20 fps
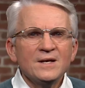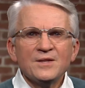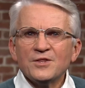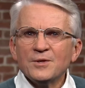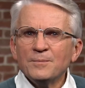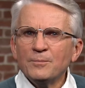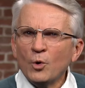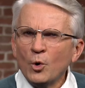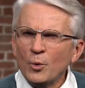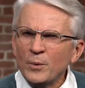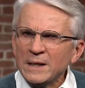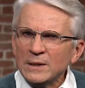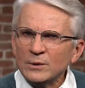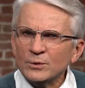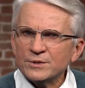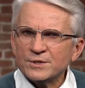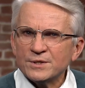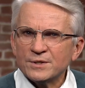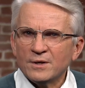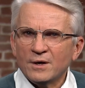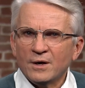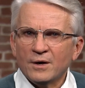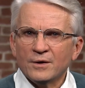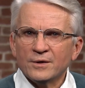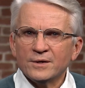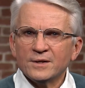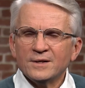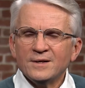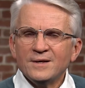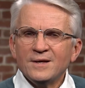The more we look to
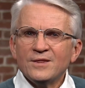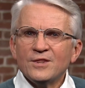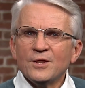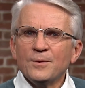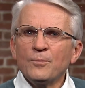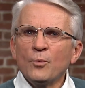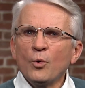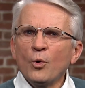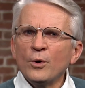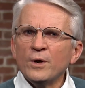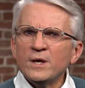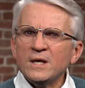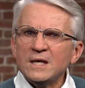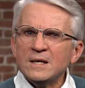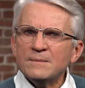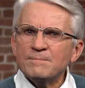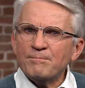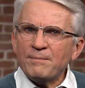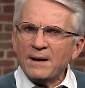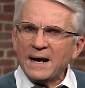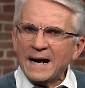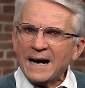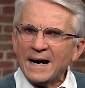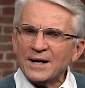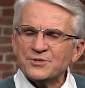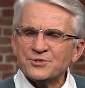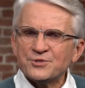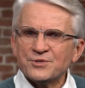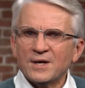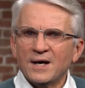God, the more He
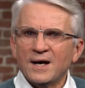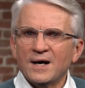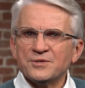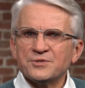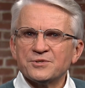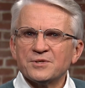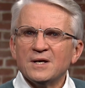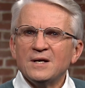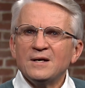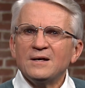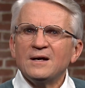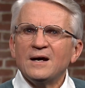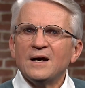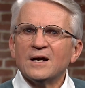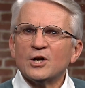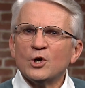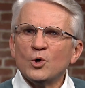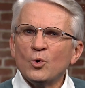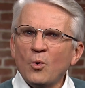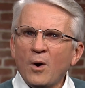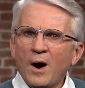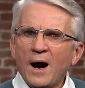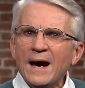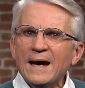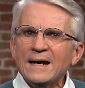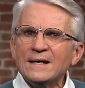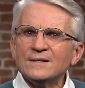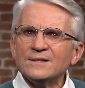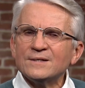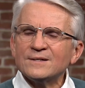imparts to us a
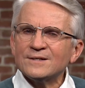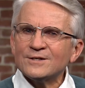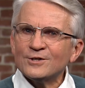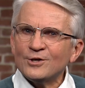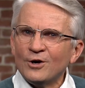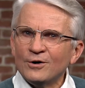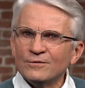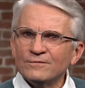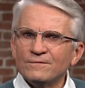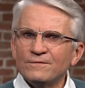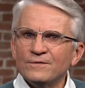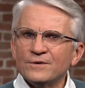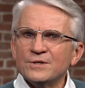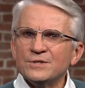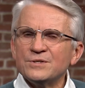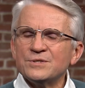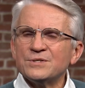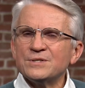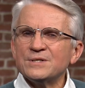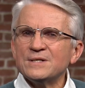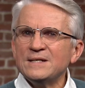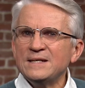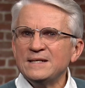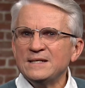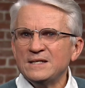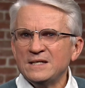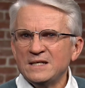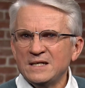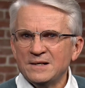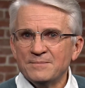quiet confidence in
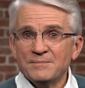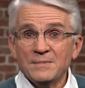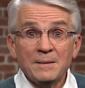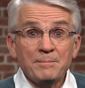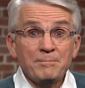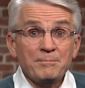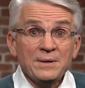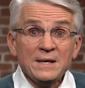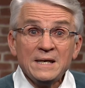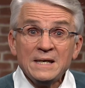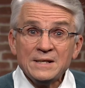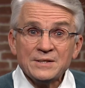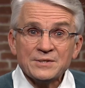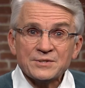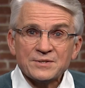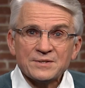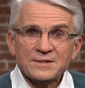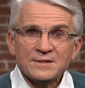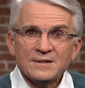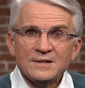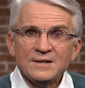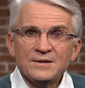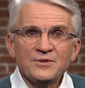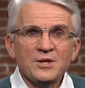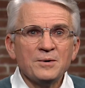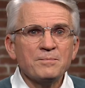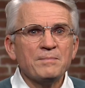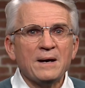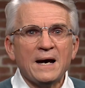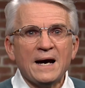Him, a peace
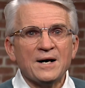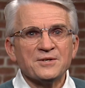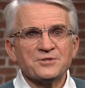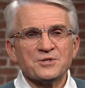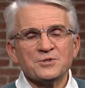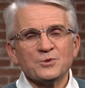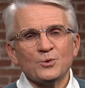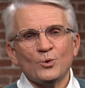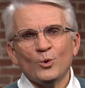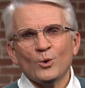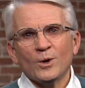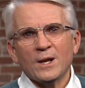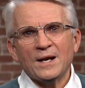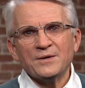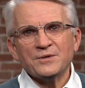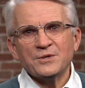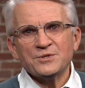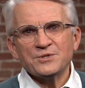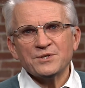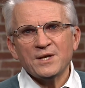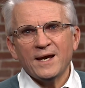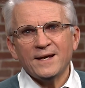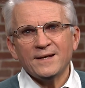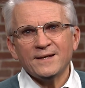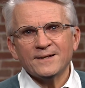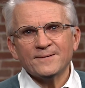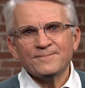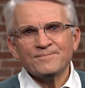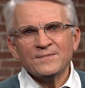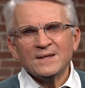that passes all understanding.
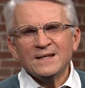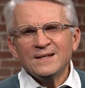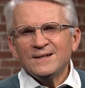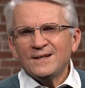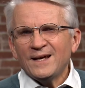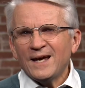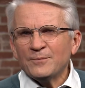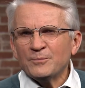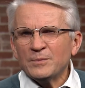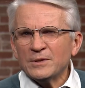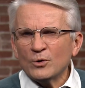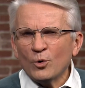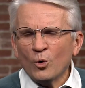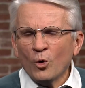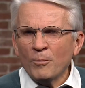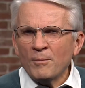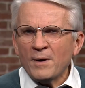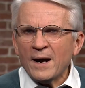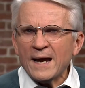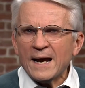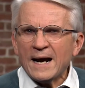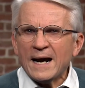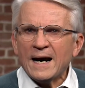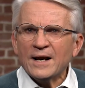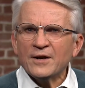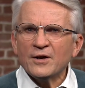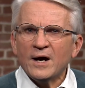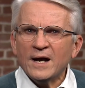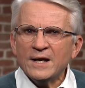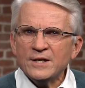And with all my heart,
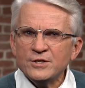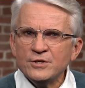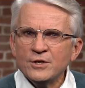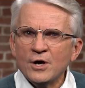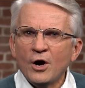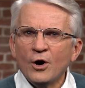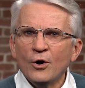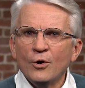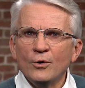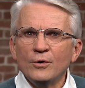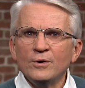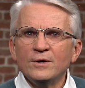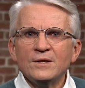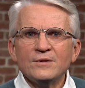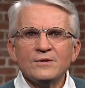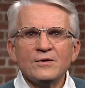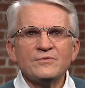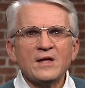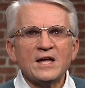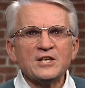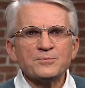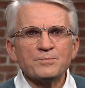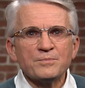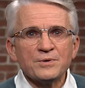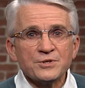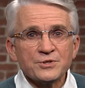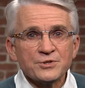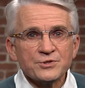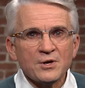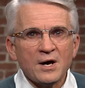I know that that's
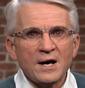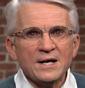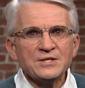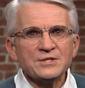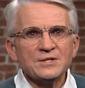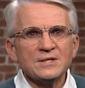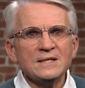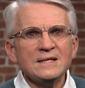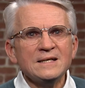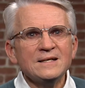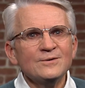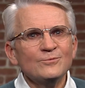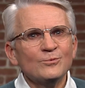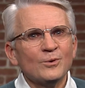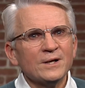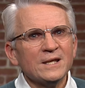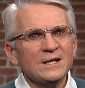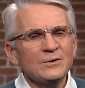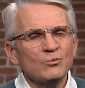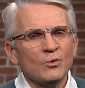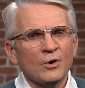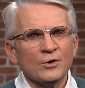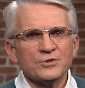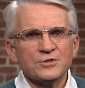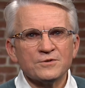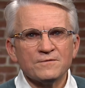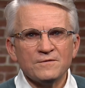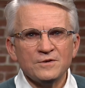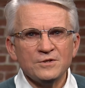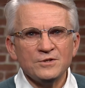precisely what He wants
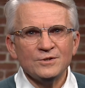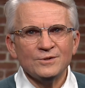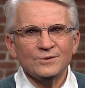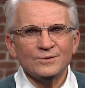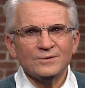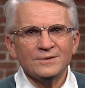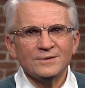for you.